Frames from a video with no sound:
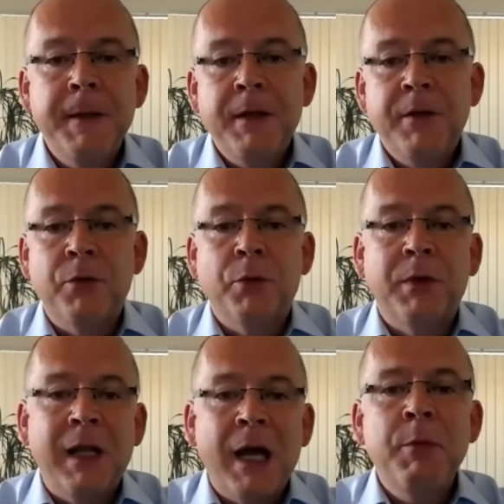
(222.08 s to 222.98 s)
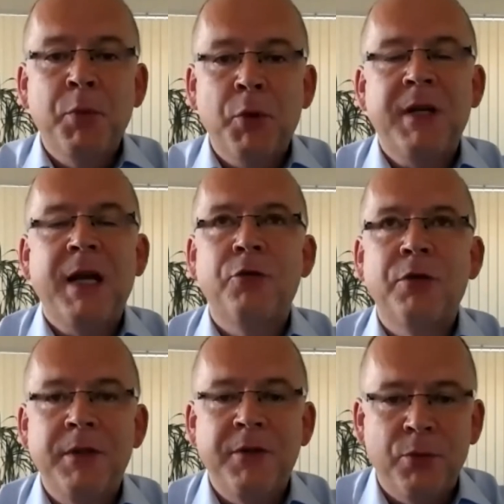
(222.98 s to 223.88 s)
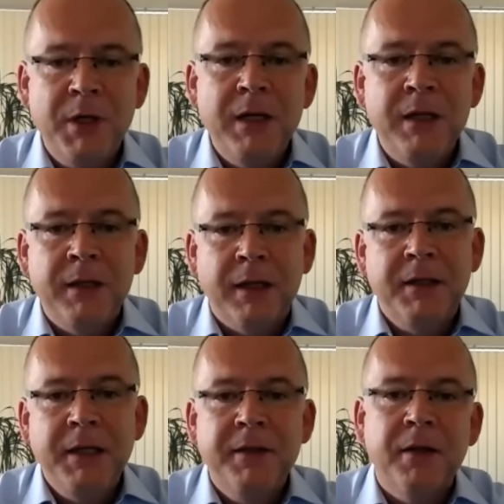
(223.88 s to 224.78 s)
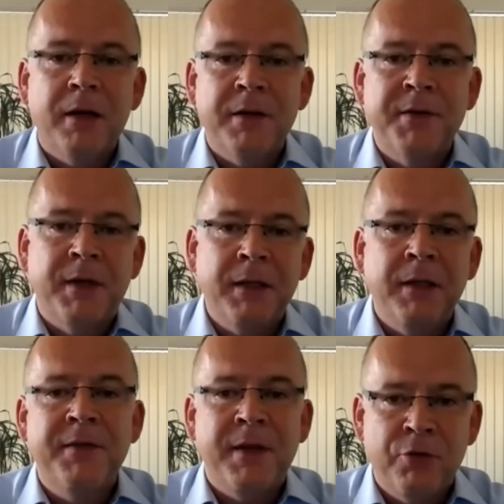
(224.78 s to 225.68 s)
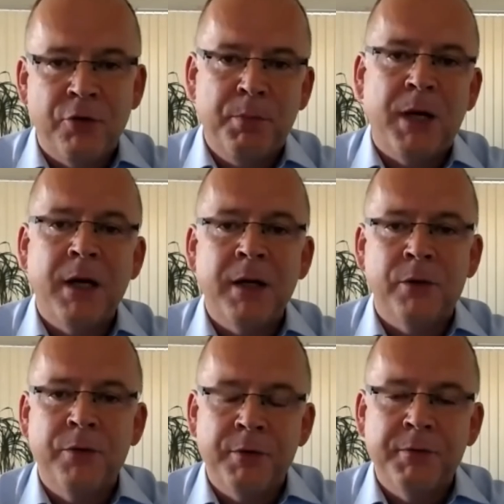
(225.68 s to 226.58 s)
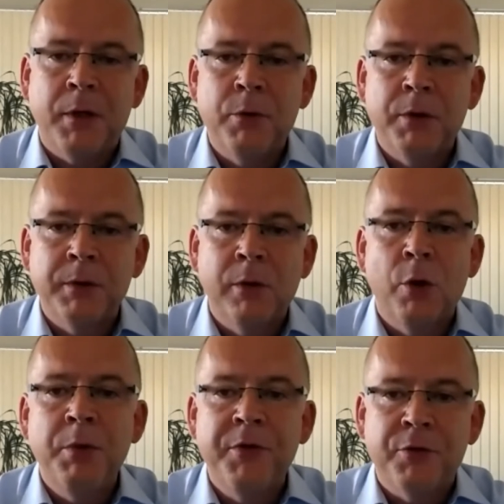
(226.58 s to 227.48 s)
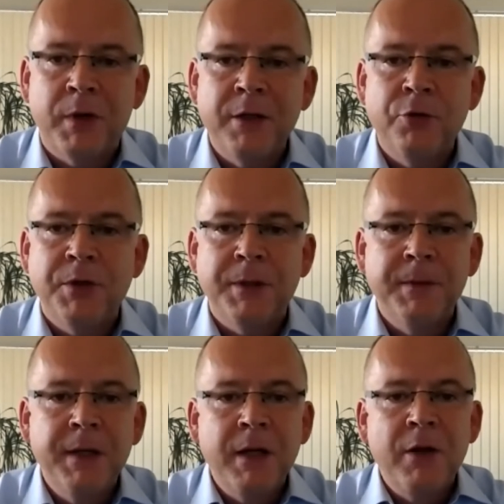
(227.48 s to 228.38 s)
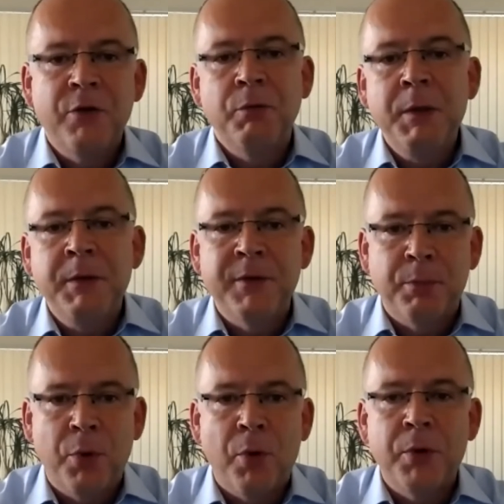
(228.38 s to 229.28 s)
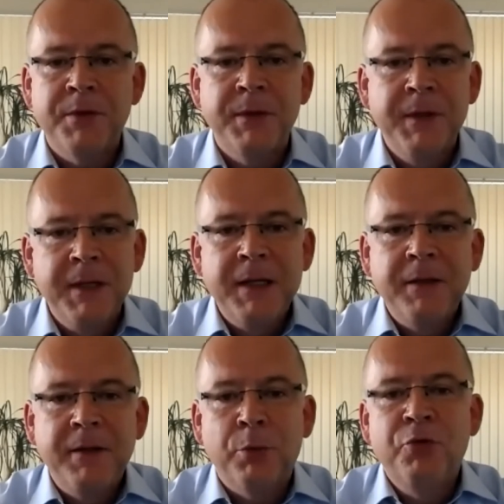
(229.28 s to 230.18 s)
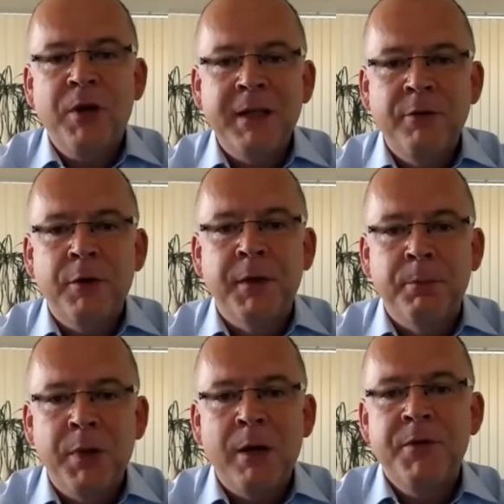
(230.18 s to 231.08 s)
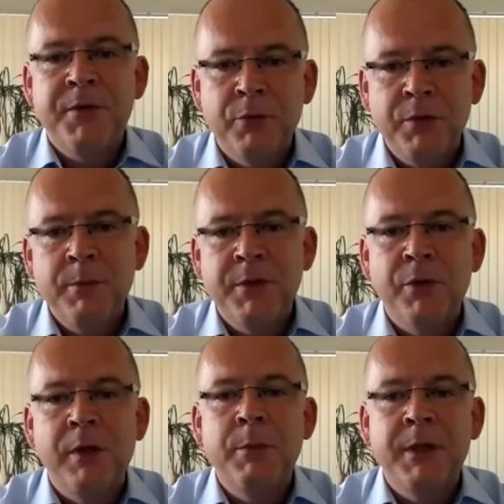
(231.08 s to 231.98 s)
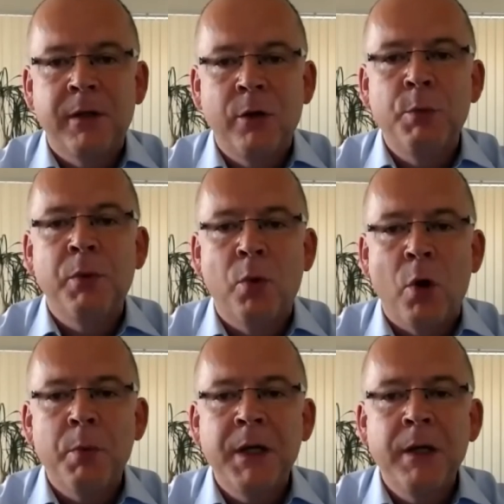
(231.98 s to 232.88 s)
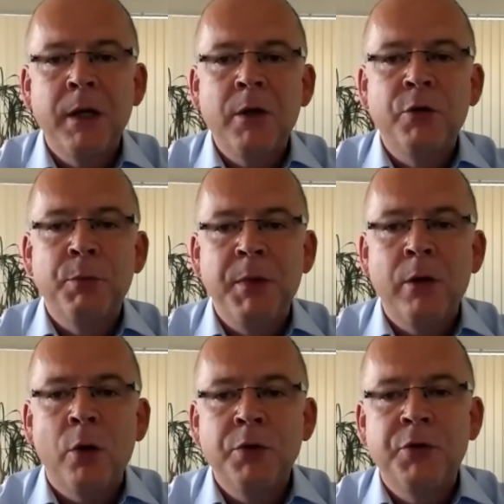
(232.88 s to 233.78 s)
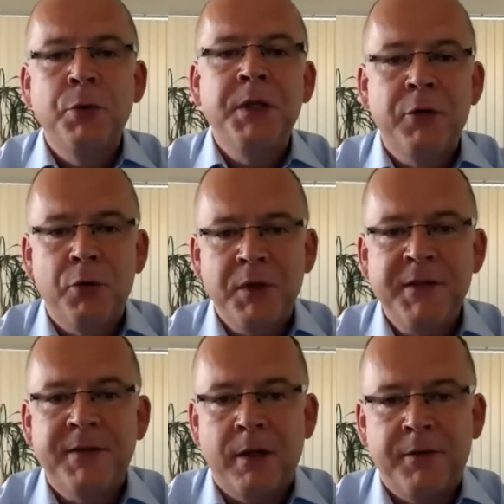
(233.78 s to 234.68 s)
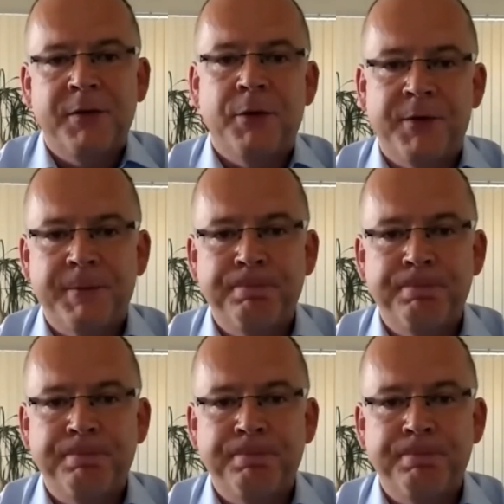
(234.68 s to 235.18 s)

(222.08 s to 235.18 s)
So climate protection is really a key task and an essential part also of our global strategy. So we support the objective of the Paris Agreement to limit global warming to below 2 degrees Celsius.